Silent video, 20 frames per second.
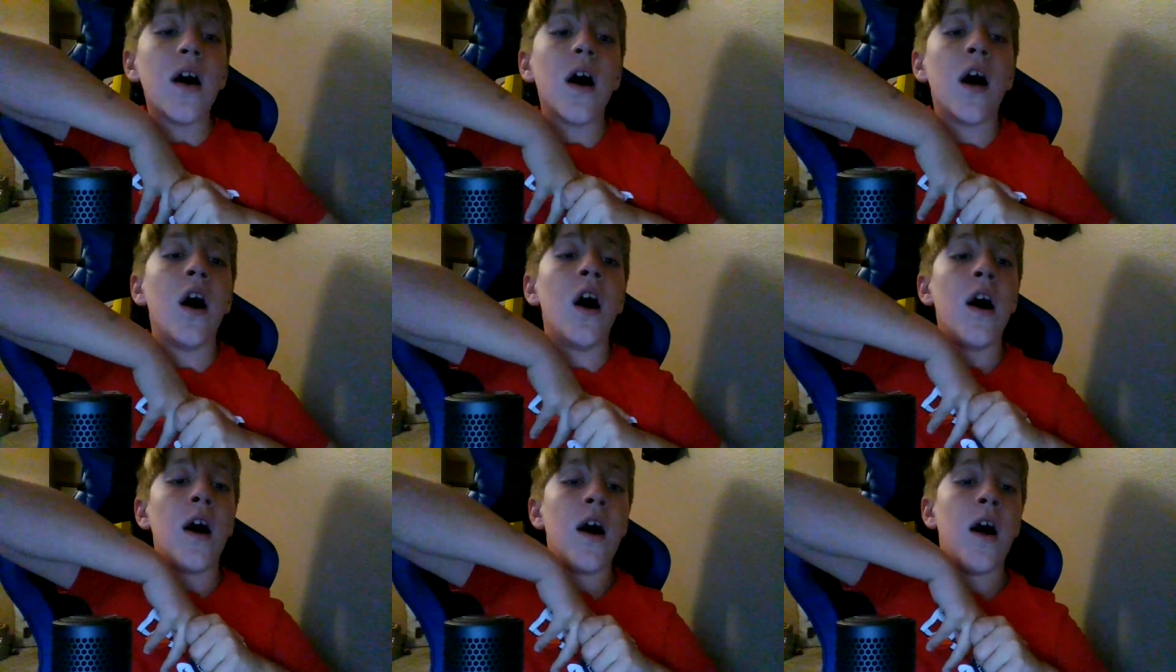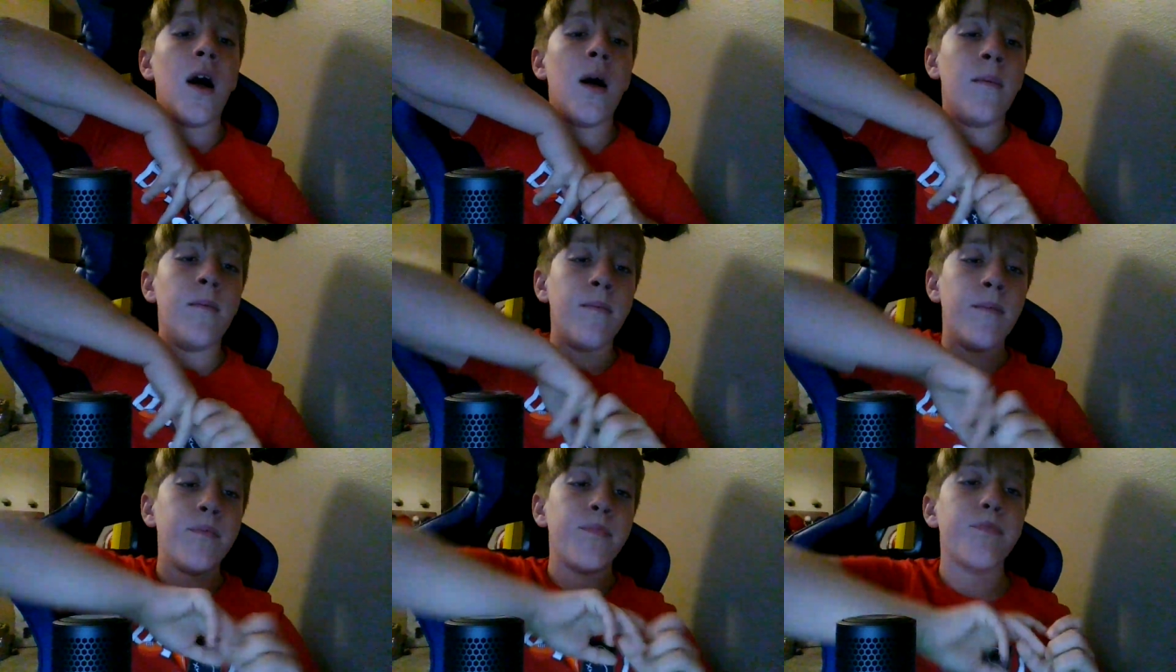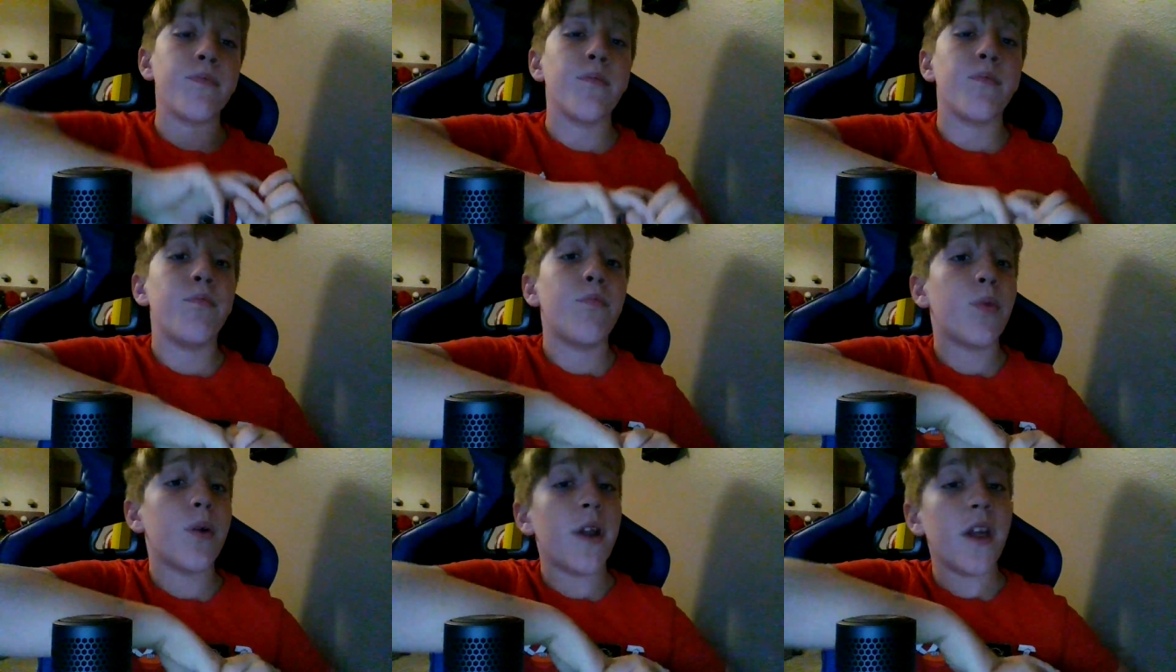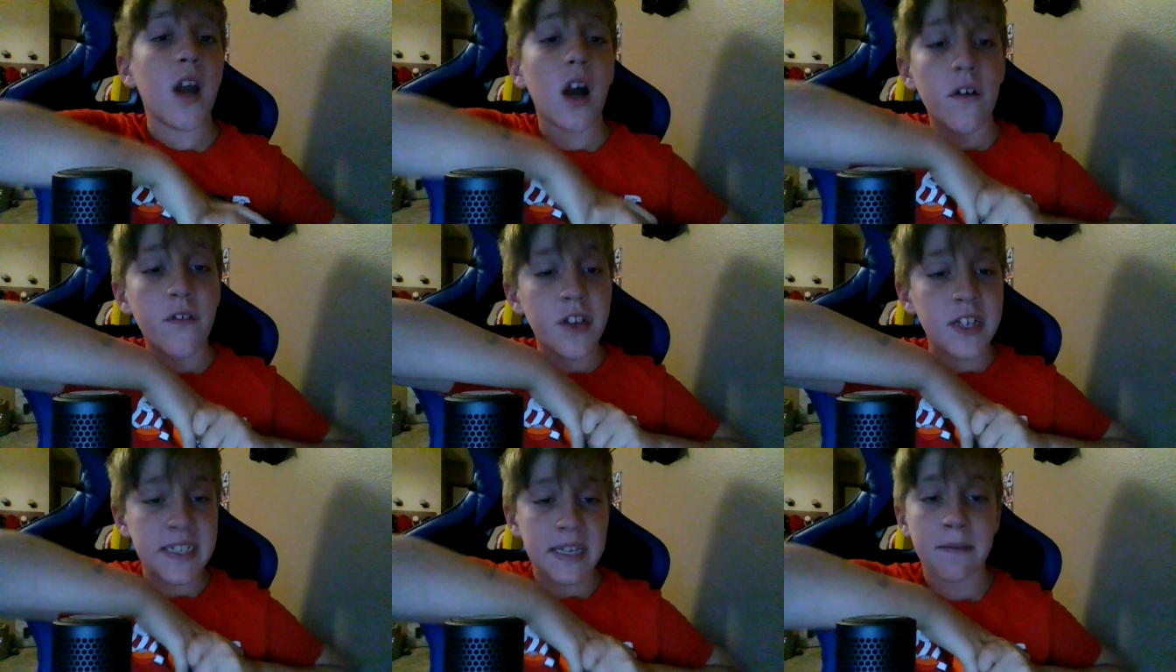Um, pretty
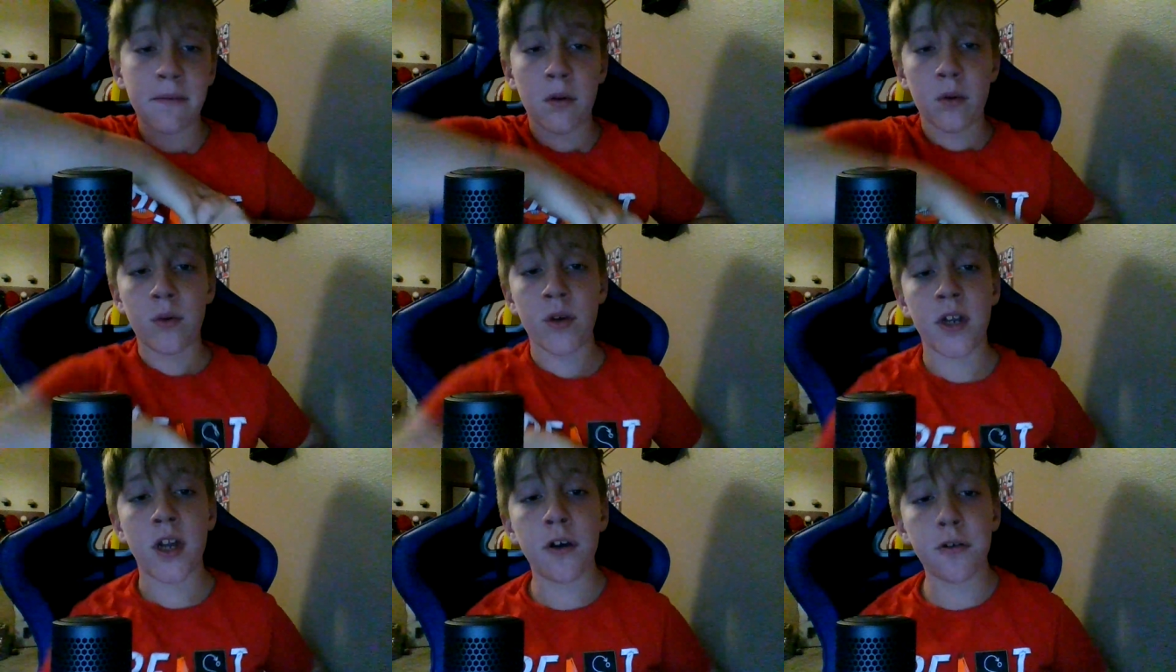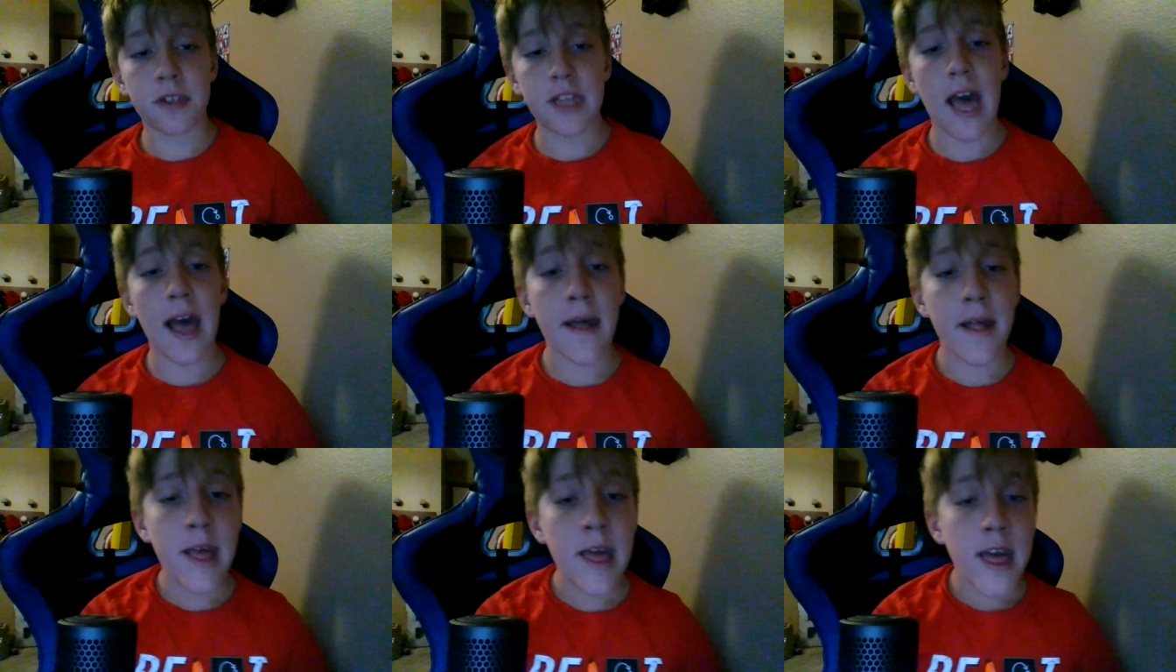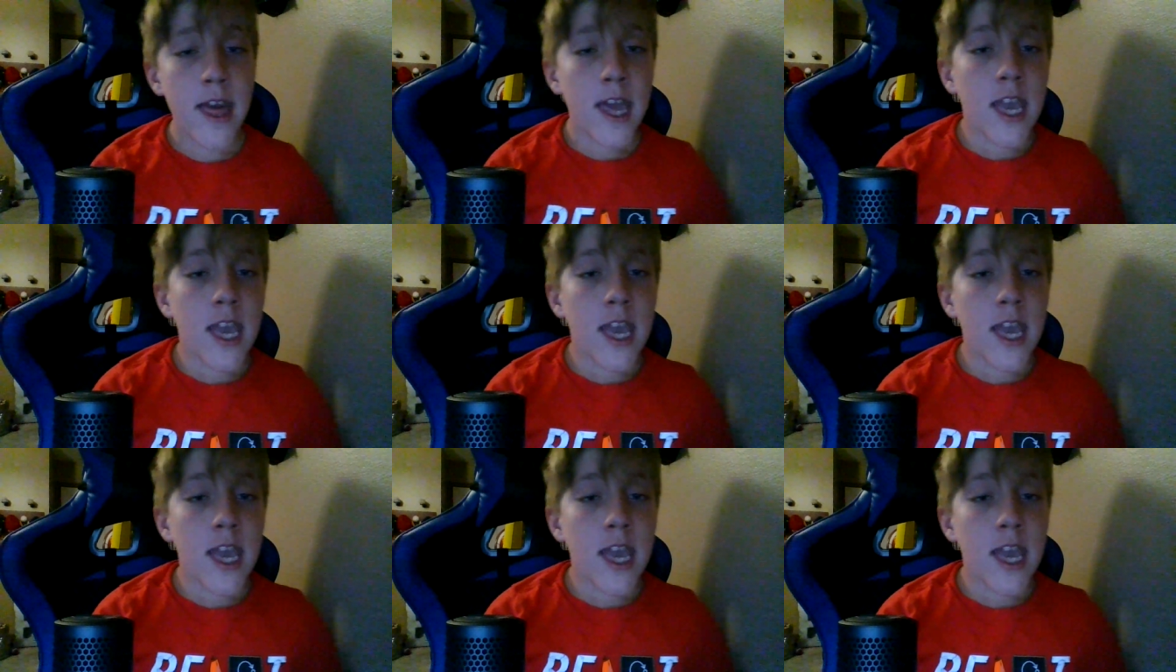obvious. Everyone knows that.